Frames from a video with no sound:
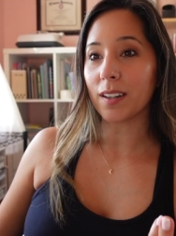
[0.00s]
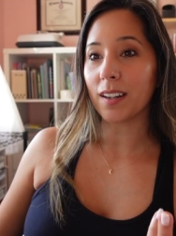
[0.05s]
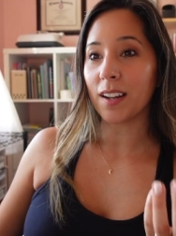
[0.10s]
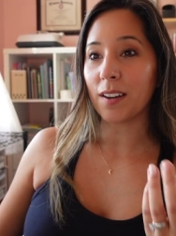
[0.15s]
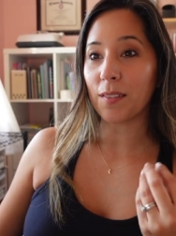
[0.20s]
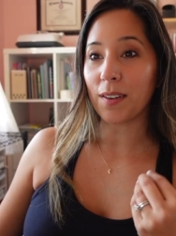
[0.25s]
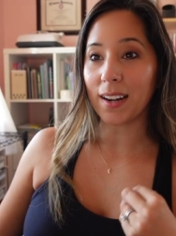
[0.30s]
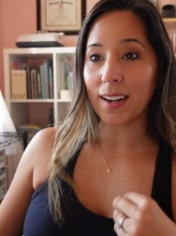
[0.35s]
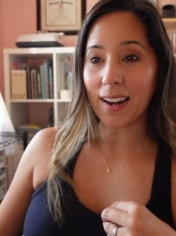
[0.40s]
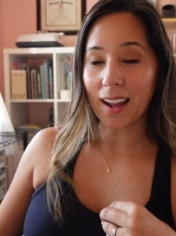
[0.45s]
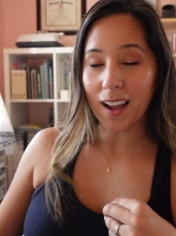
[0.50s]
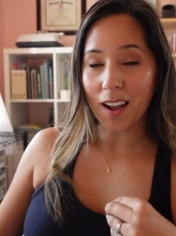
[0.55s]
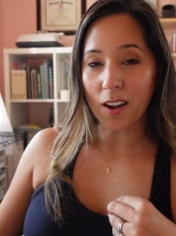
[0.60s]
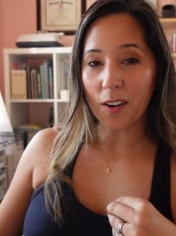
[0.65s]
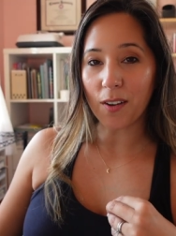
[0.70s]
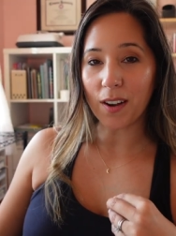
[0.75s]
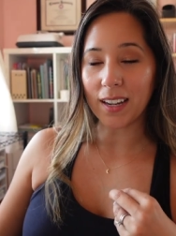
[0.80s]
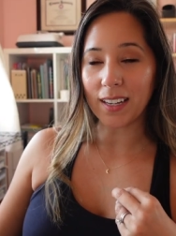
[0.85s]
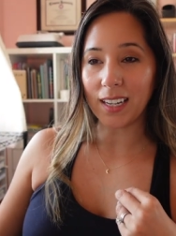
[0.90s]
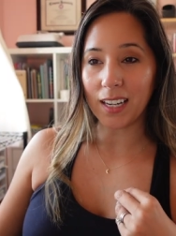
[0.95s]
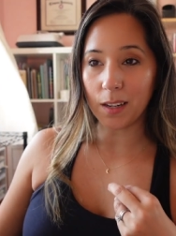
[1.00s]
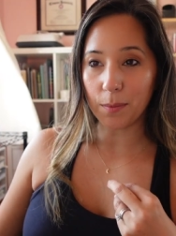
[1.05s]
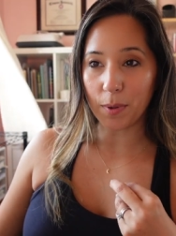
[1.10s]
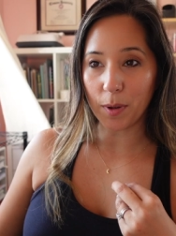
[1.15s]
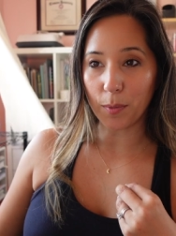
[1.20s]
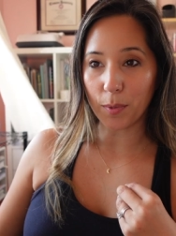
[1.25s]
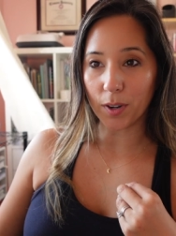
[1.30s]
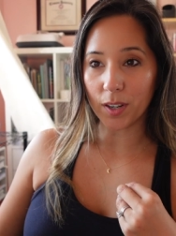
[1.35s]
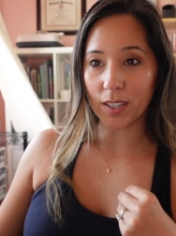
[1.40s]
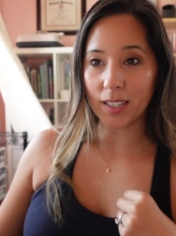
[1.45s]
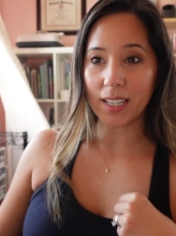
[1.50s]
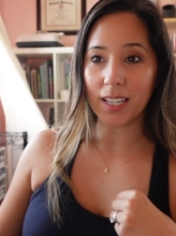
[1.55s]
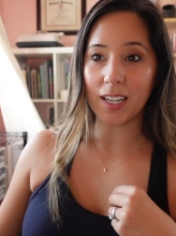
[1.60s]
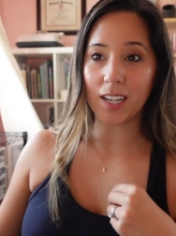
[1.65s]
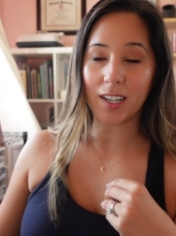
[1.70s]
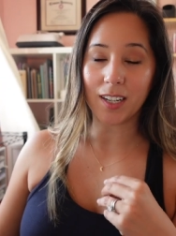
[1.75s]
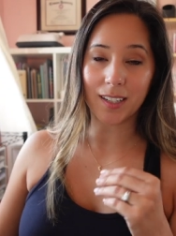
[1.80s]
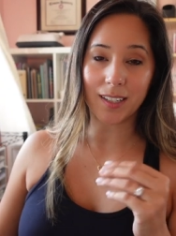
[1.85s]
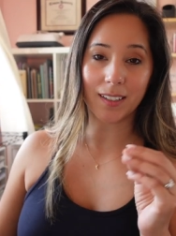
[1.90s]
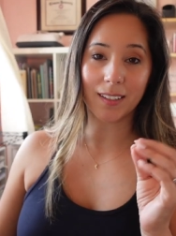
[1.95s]
And right now I need to be working
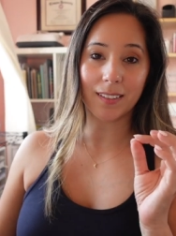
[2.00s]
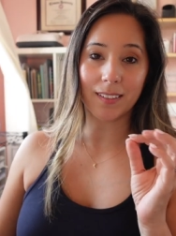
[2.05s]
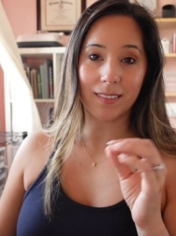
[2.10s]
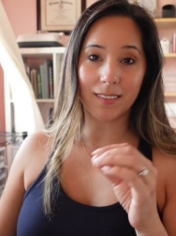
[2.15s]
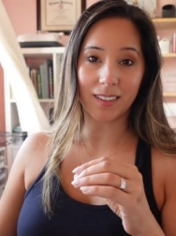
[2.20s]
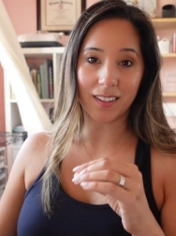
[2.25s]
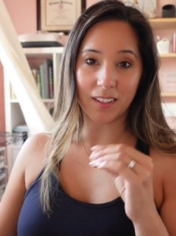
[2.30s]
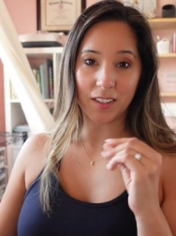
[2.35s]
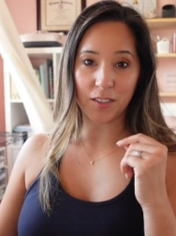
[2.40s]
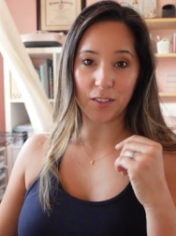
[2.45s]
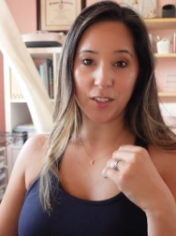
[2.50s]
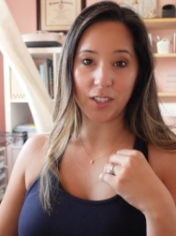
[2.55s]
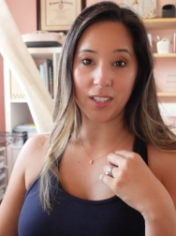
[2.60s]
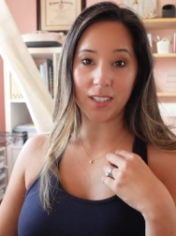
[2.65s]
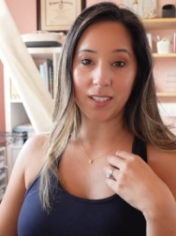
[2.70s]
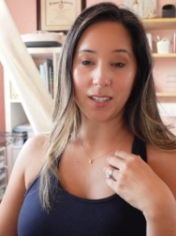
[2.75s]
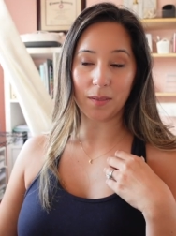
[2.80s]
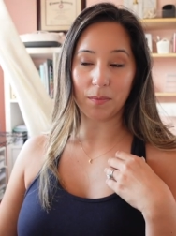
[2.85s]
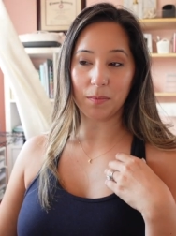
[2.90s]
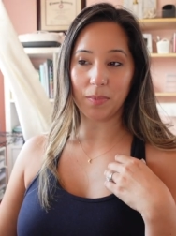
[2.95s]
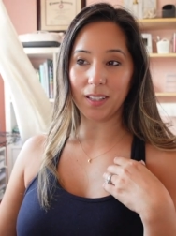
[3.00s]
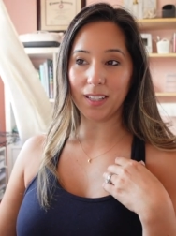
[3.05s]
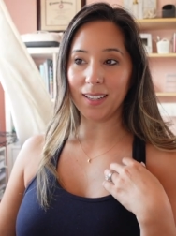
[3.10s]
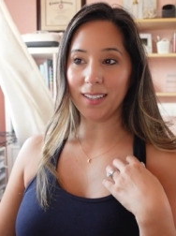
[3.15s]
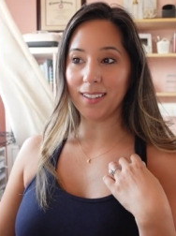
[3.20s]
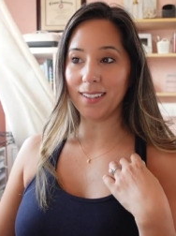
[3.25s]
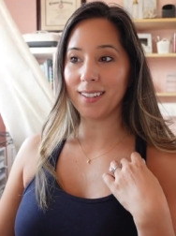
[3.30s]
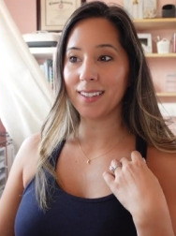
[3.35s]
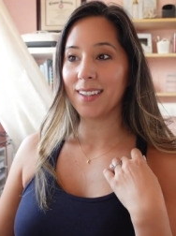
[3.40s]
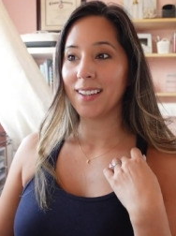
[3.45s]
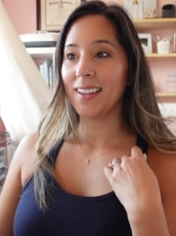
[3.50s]
on the Notion template.